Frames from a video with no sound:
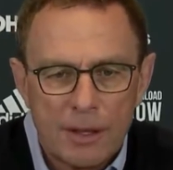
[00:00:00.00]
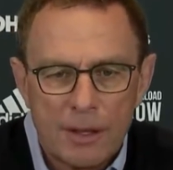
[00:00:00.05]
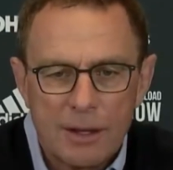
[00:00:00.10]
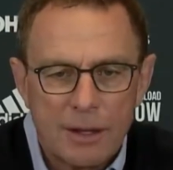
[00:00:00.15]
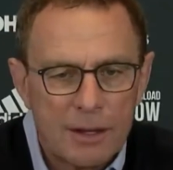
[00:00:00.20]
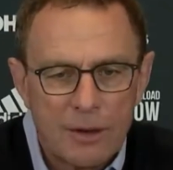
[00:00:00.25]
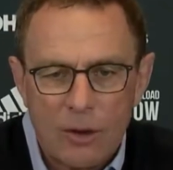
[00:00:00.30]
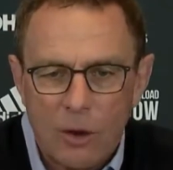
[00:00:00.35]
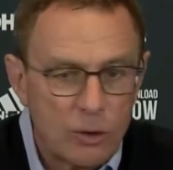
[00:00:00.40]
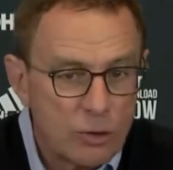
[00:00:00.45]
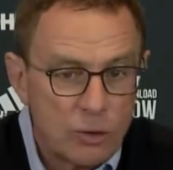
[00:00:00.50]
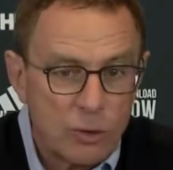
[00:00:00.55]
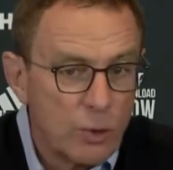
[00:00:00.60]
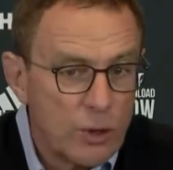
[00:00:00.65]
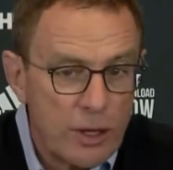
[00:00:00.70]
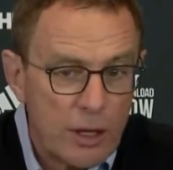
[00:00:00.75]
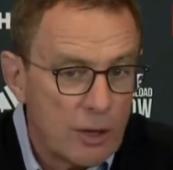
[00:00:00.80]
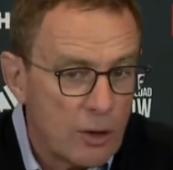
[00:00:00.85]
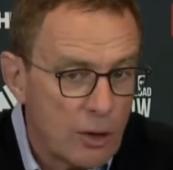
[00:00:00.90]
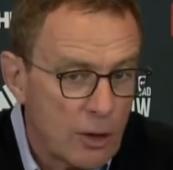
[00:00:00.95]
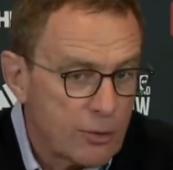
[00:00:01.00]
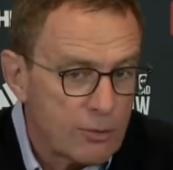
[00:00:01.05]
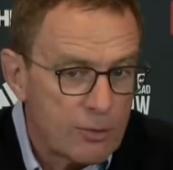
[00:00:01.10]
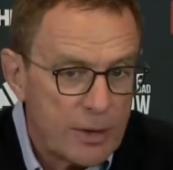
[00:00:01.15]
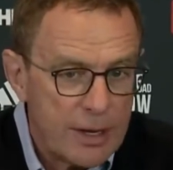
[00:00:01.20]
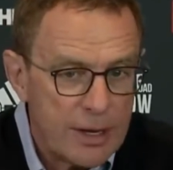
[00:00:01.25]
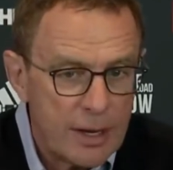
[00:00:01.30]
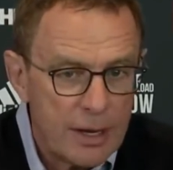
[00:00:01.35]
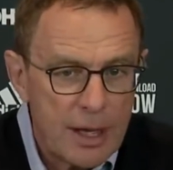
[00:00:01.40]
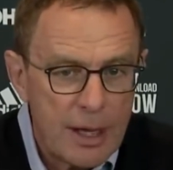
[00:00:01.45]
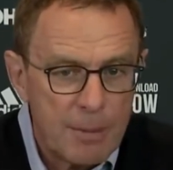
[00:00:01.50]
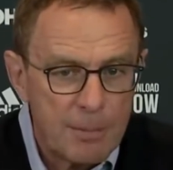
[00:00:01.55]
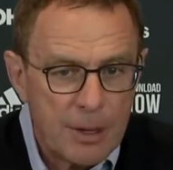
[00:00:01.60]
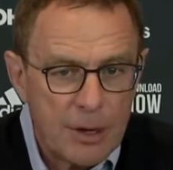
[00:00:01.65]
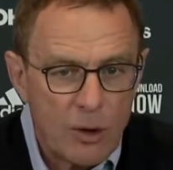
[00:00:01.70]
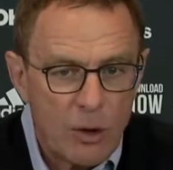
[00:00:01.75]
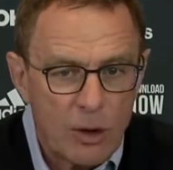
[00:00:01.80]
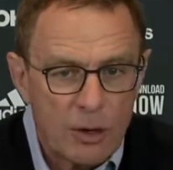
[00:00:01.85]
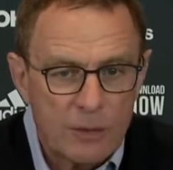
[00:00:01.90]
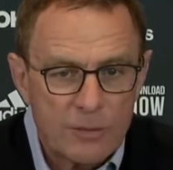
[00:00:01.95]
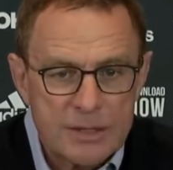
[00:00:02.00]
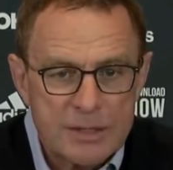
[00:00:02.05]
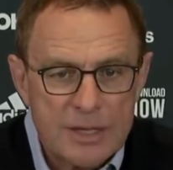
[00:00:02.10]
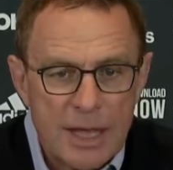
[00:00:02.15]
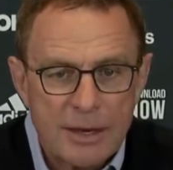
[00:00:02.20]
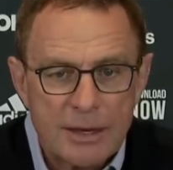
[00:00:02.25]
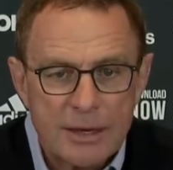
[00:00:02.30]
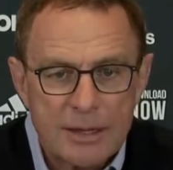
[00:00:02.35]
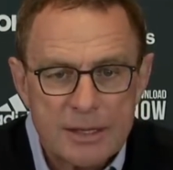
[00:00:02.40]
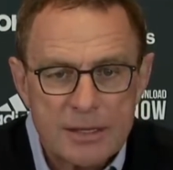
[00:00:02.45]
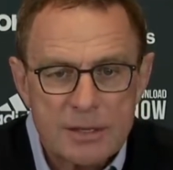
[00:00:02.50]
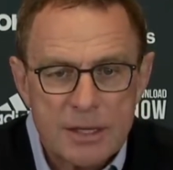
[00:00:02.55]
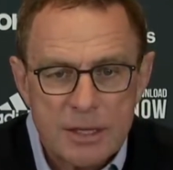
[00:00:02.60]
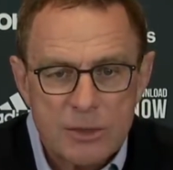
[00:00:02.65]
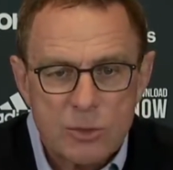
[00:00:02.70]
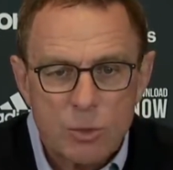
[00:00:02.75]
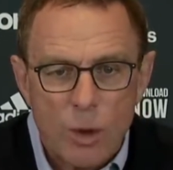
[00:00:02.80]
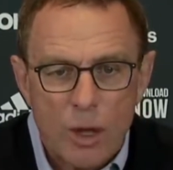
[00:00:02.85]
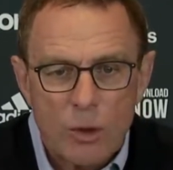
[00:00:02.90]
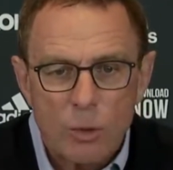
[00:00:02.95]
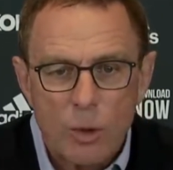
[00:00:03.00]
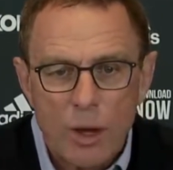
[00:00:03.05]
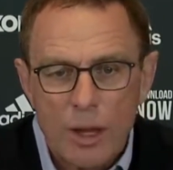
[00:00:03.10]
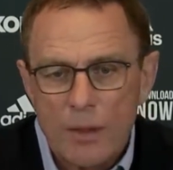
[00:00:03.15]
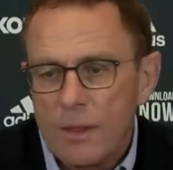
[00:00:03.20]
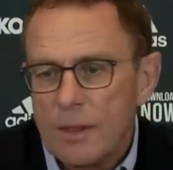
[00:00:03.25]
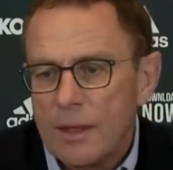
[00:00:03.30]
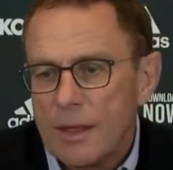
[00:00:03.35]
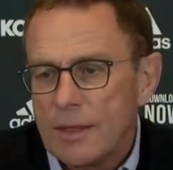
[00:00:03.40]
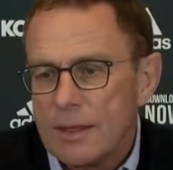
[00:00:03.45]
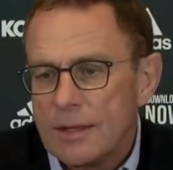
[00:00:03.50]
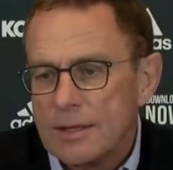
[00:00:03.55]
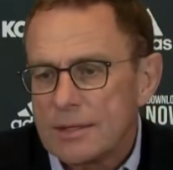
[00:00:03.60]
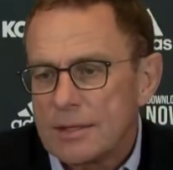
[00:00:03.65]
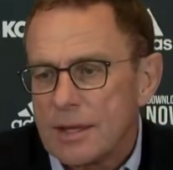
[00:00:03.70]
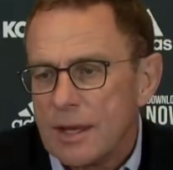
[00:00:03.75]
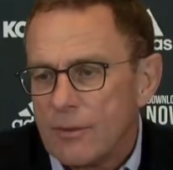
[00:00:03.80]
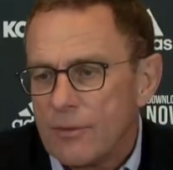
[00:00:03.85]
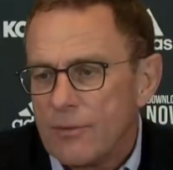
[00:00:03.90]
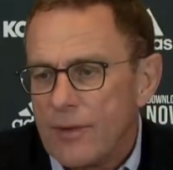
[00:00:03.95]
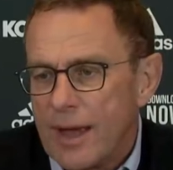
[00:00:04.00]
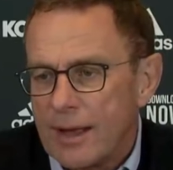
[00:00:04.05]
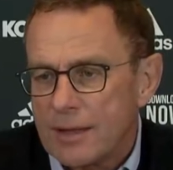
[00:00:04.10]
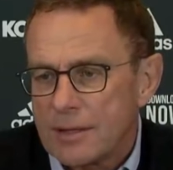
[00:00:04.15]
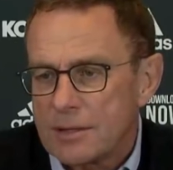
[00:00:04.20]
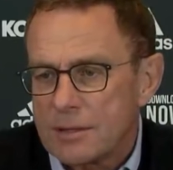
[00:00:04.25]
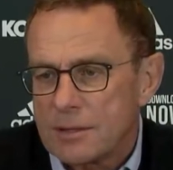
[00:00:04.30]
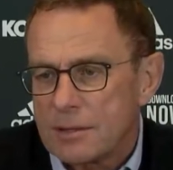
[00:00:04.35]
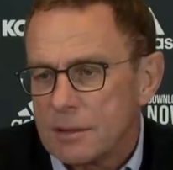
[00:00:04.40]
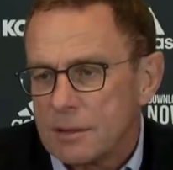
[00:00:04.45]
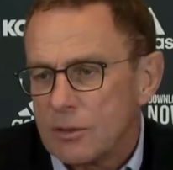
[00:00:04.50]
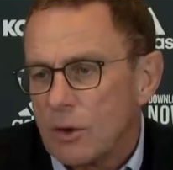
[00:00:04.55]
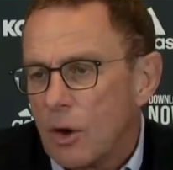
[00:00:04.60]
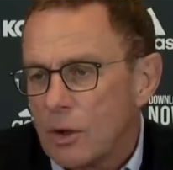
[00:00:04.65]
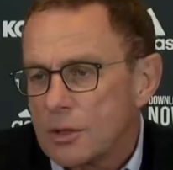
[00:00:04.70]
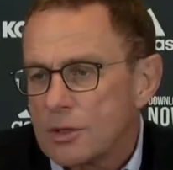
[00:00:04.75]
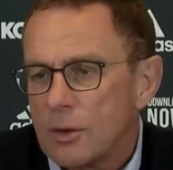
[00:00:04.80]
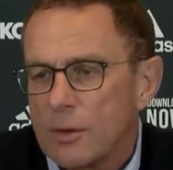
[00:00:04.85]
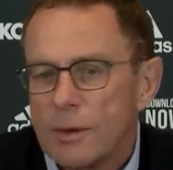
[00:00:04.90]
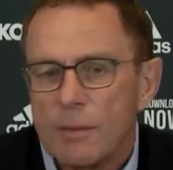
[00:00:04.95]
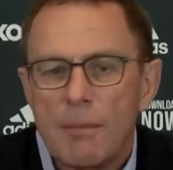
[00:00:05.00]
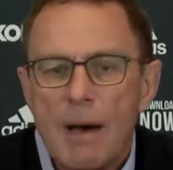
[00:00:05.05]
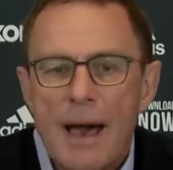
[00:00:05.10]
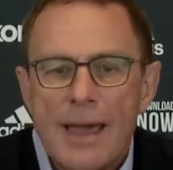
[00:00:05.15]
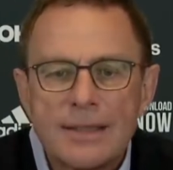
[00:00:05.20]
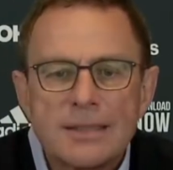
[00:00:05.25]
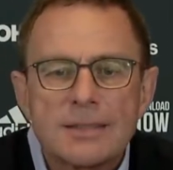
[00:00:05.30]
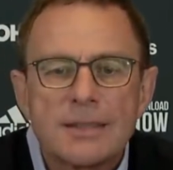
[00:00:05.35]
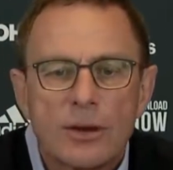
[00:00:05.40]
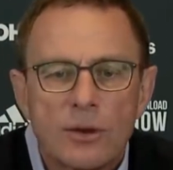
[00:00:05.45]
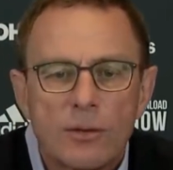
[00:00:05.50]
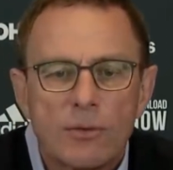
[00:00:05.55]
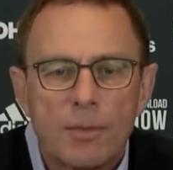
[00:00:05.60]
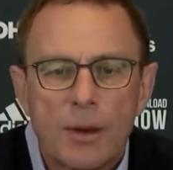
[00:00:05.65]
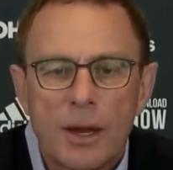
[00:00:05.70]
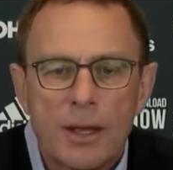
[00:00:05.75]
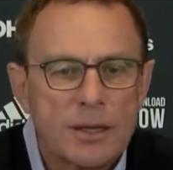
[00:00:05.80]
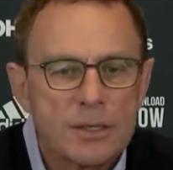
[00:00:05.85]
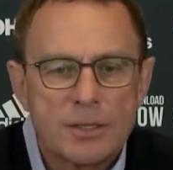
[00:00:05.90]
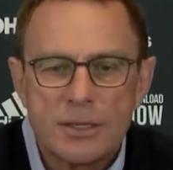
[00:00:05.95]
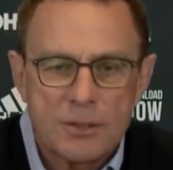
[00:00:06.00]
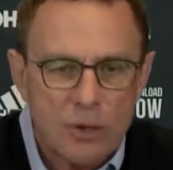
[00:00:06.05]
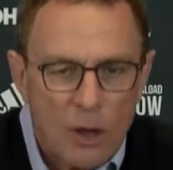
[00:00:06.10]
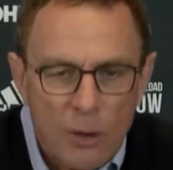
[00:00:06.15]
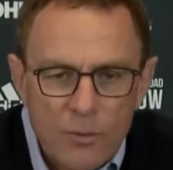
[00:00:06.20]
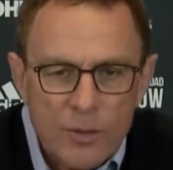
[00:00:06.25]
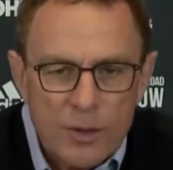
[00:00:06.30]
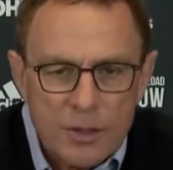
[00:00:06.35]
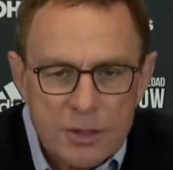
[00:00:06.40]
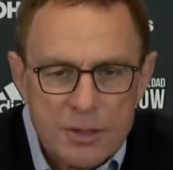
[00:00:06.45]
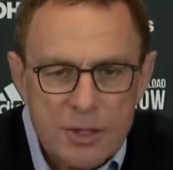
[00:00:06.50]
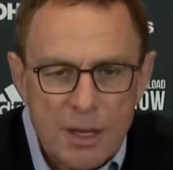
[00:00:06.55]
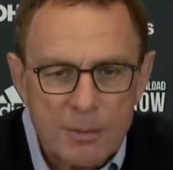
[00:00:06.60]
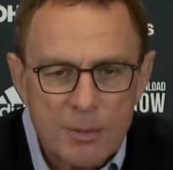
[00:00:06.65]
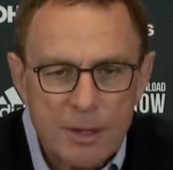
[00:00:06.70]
or 2-0 or 3-0 up, and all of a sudden it's 1-1, that this affects also the mindset of players is obvious.